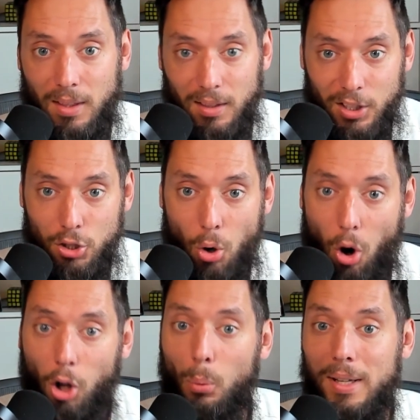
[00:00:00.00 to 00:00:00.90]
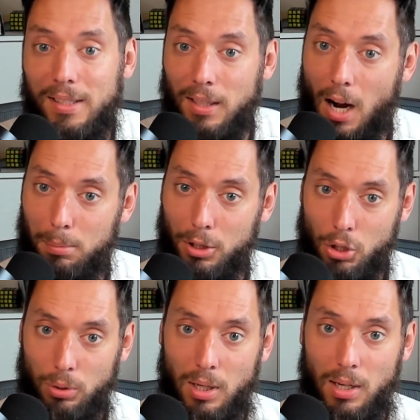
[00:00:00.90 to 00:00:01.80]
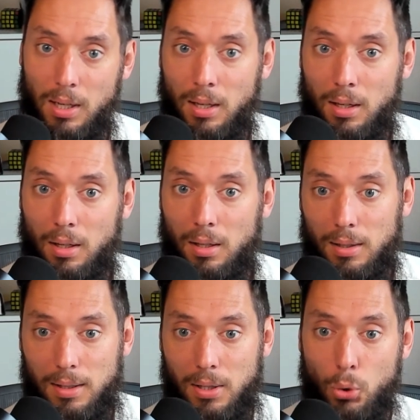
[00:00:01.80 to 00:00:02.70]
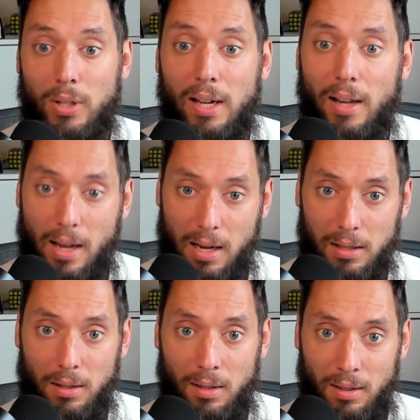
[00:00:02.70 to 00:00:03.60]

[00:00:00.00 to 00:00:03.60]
There's always an opportunity to get ahead.